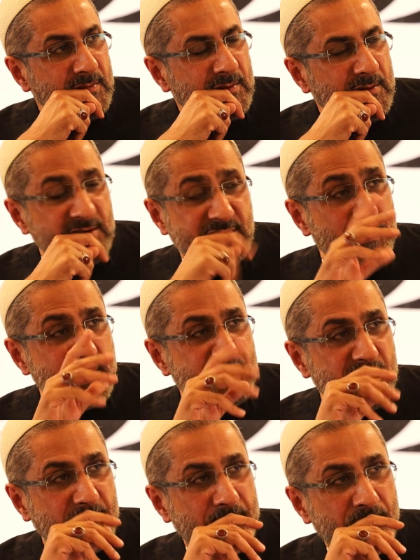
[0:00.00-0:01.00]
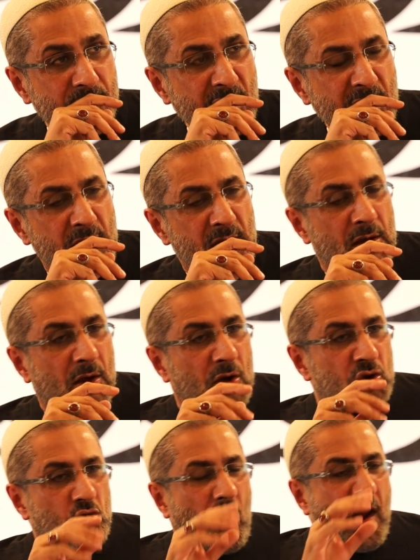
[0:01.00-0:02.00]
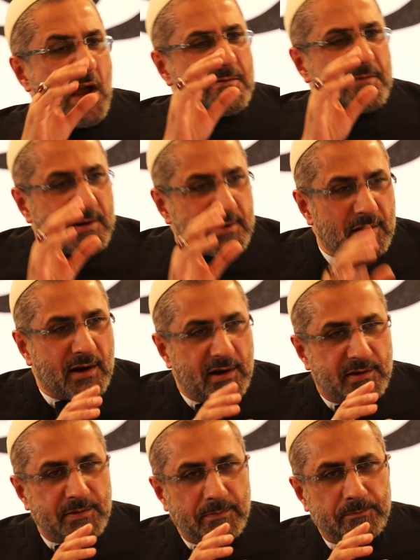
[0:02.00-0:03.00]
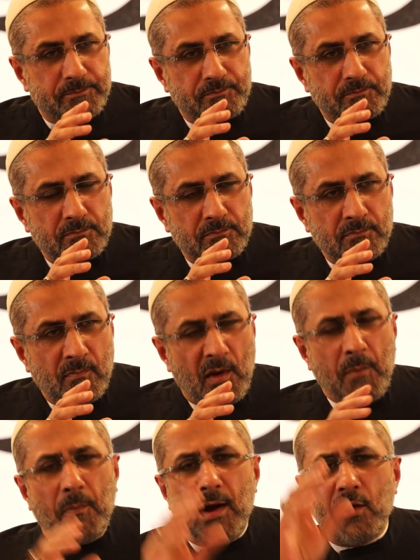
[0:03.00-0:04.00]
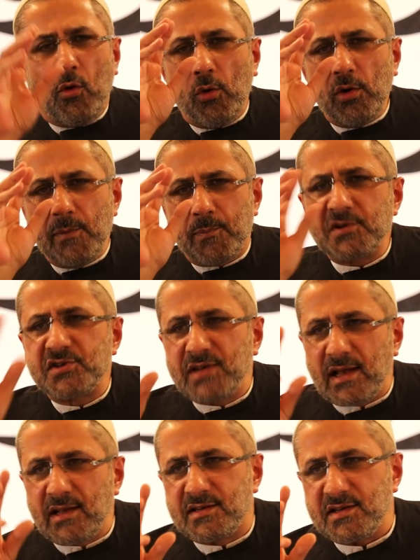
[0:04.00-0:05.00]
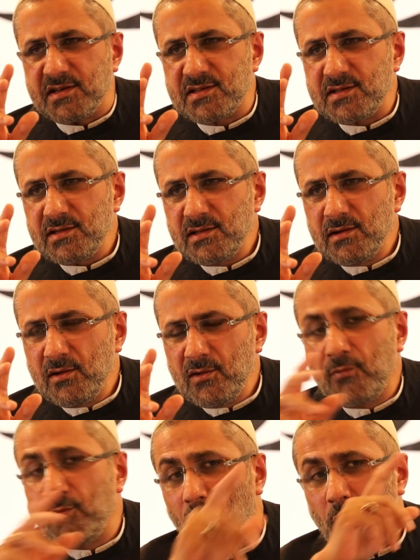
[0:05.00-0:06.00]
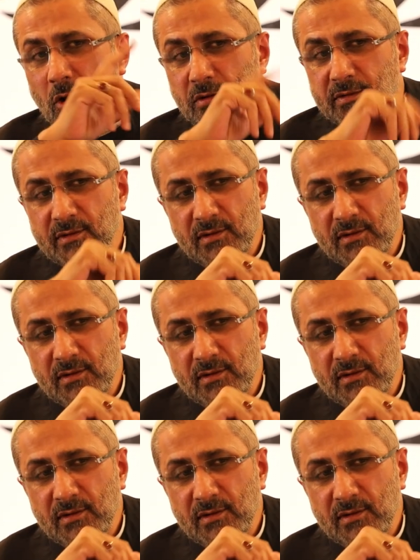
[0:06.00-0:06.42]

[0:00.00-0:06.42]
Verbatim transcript: It's amazing. So I venerate my holy personalities for what?